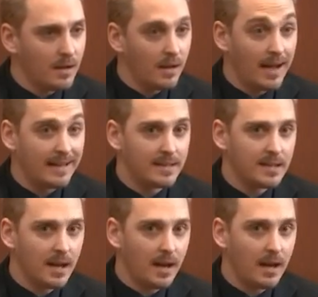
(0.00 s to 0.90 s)
At the
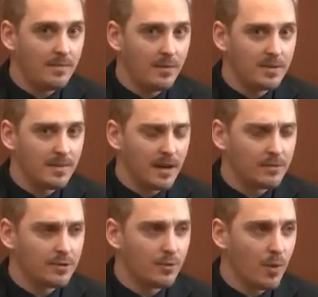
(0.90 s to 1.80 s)
time, it was
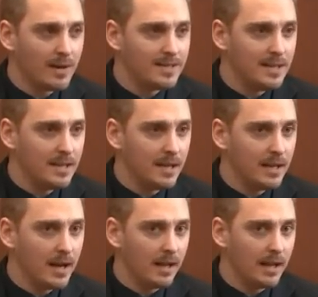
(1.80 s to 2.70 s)
about 20
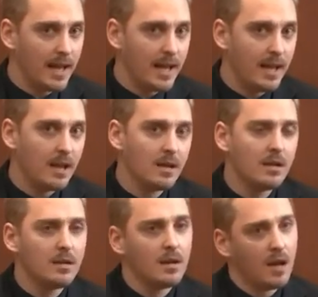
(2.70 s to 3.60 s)
in LA,
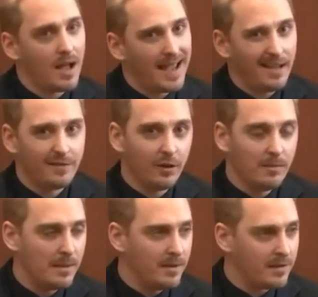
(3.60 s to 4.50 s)
a handful,
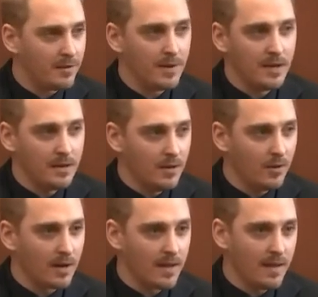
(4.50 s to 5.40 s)
maybe 3 in New
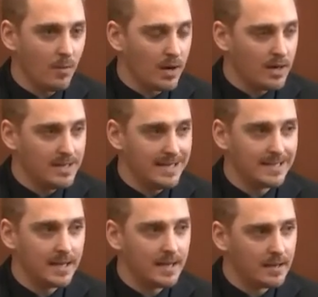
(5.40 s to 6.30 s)
York, and then 1 in
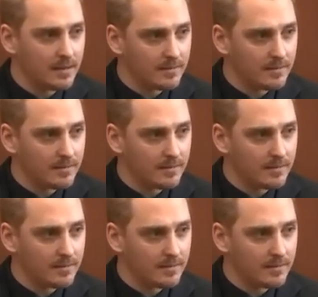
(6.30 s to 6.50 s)
DC.